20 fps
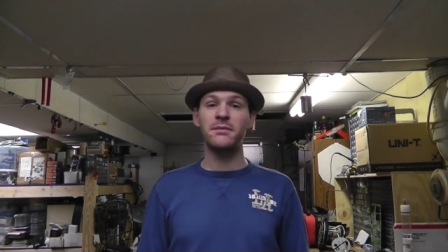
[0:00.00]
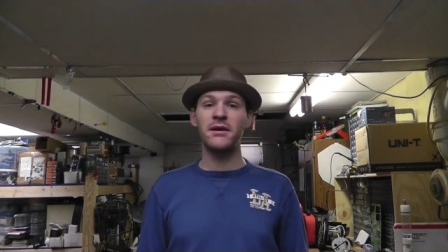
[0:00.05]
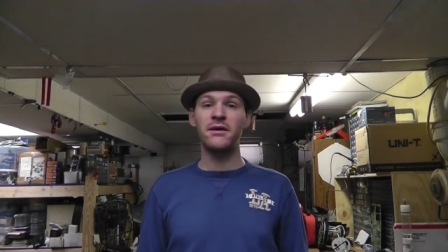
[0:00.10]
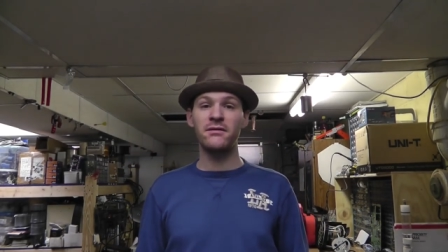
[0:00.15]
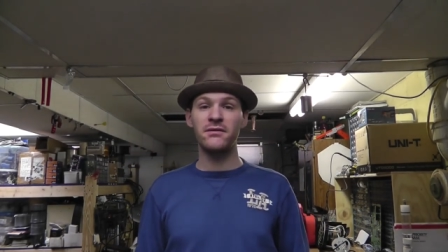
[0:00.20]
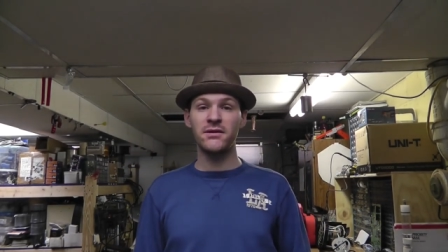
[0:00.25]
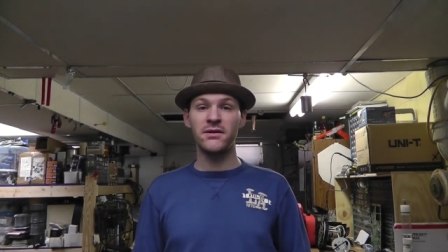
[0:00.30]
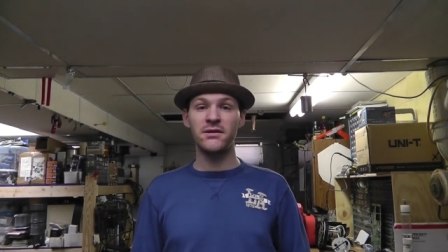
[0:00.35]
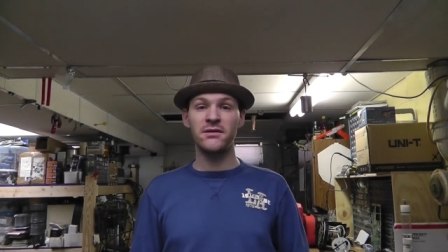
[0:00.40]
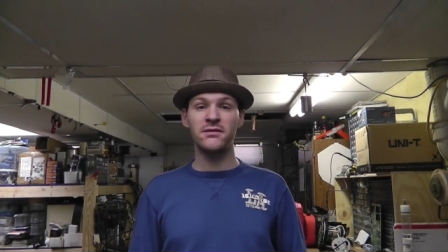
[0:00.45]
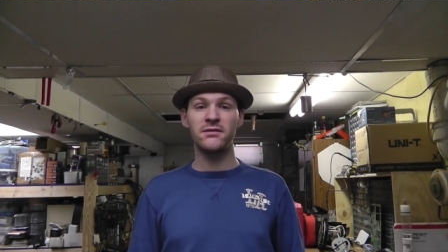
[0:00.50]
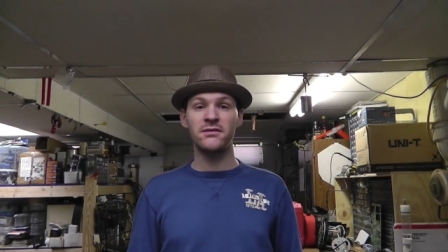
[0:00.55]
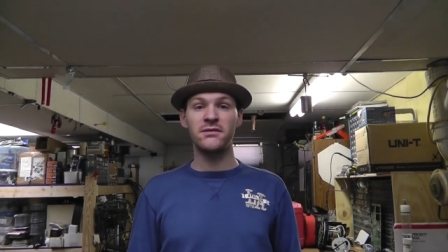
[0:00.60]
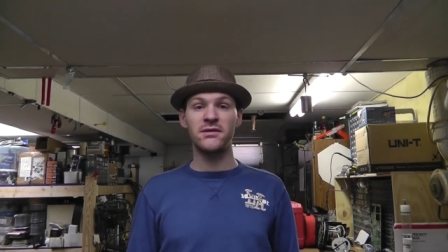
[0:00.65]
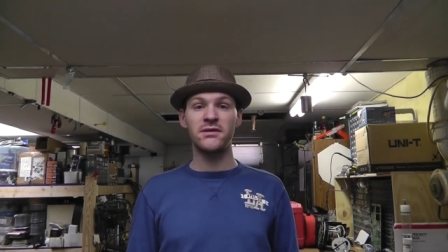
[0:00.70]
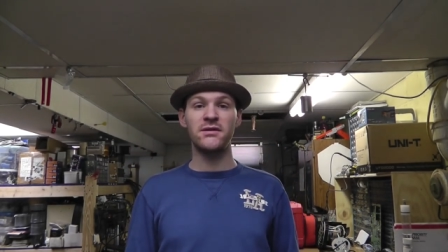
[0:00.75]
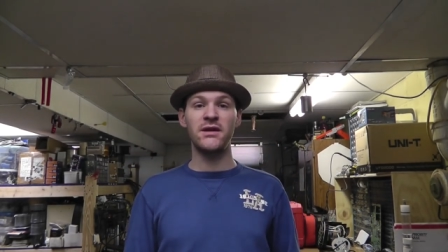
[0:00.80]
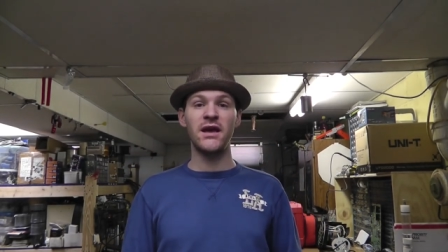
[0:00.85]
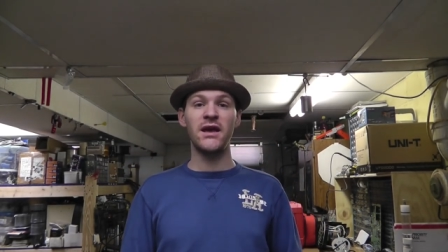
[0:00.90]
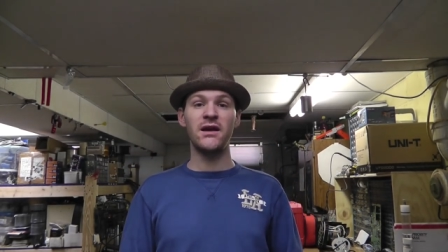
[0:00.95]
be able to,
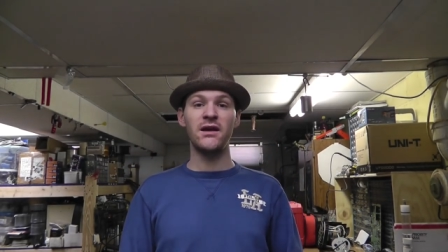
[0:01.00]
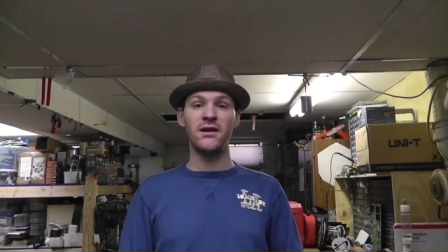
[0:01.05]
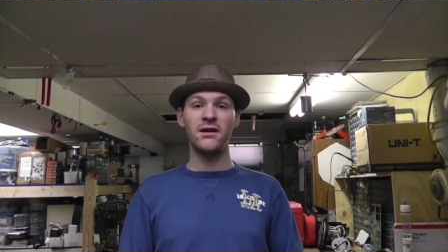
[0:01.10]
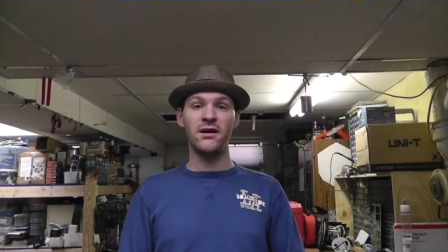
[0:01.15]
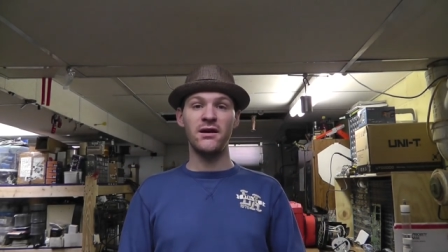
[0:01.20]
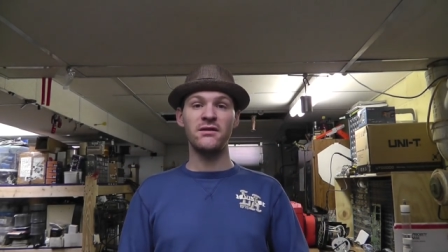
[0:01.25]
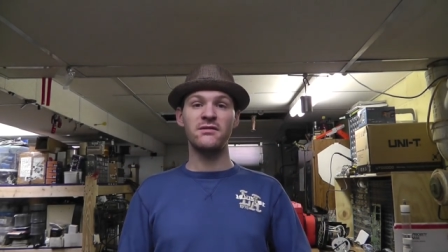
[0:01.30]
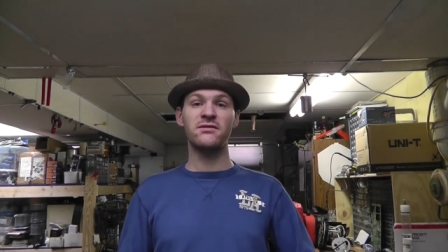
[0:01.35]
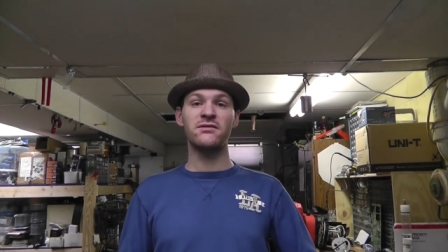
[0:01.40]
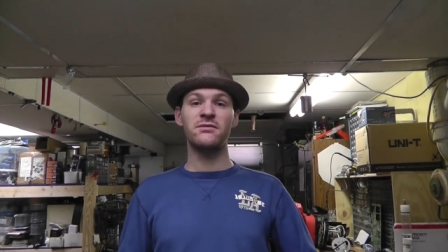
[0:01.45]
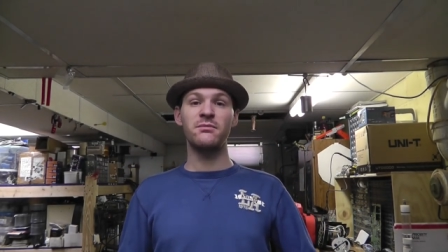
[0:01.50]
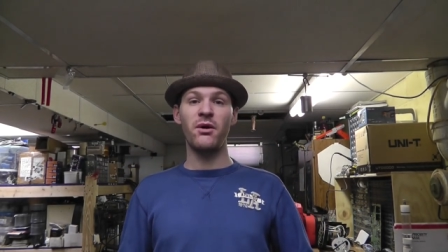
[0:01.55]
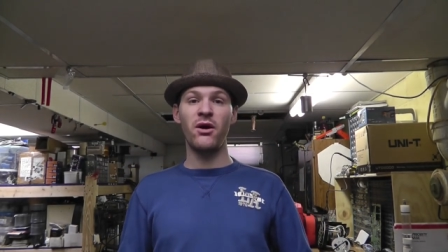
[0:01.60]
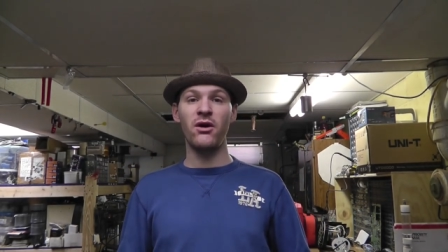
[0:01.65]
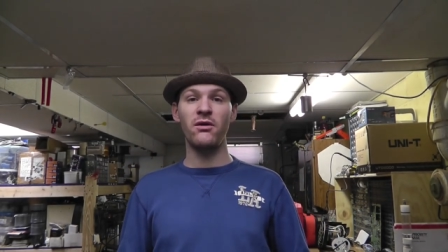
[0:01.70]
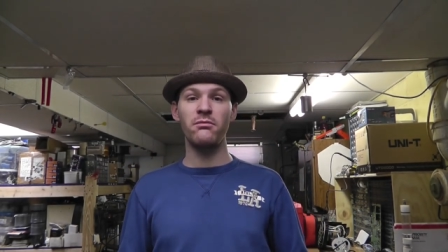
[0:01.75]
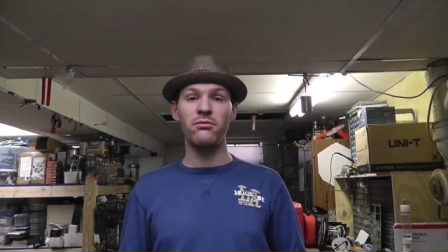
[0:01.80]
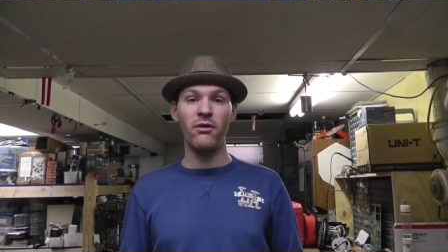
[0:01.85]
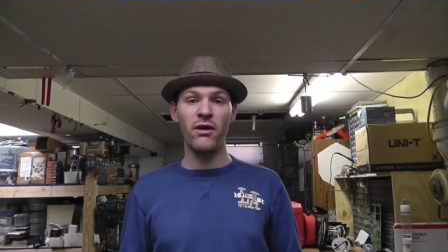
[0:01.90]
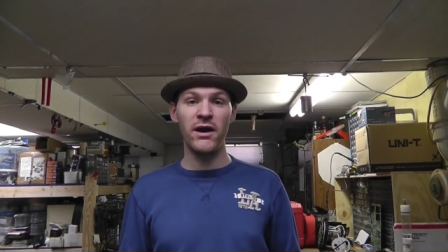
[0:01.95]
to take a, a
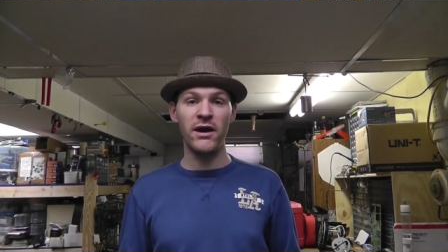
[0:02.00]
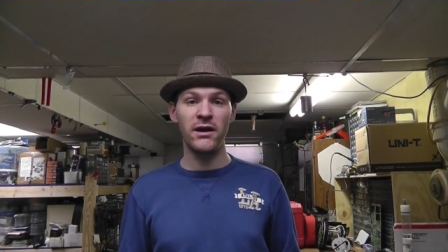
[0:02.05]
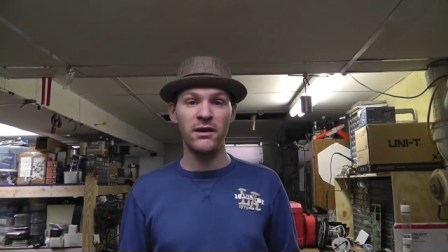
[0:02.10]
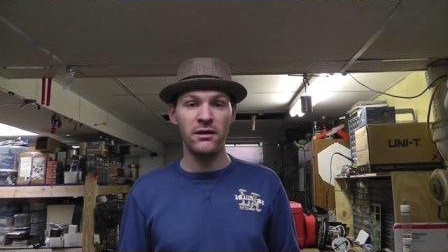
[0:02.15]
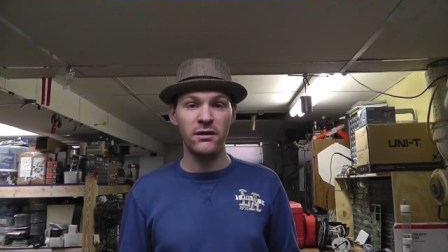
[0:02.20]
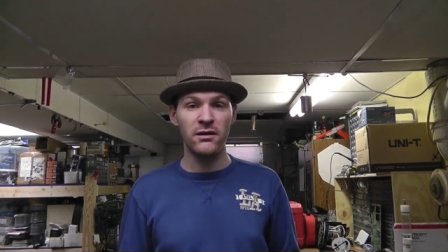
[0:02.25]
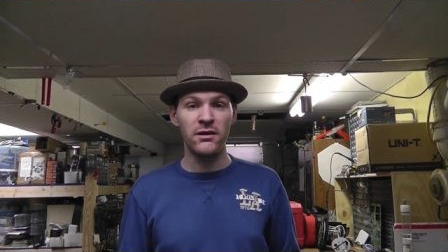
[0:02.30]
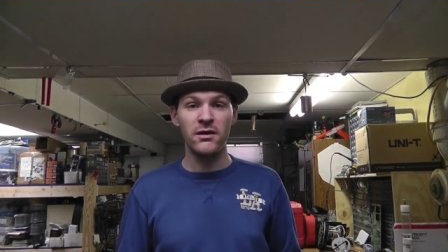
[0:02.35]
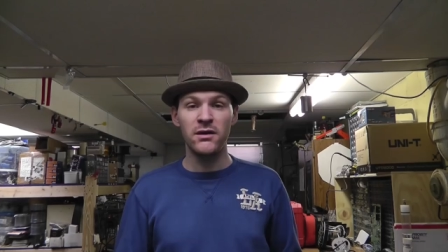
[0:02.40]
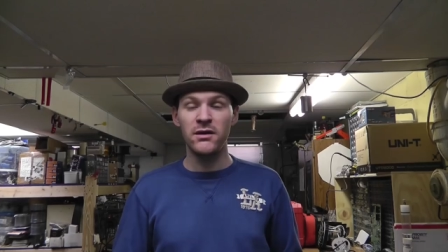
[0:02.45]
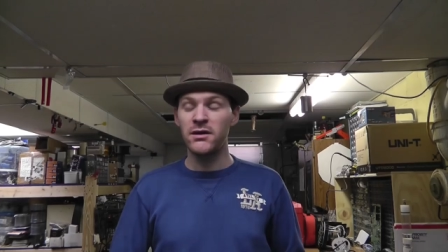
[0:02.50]
small break,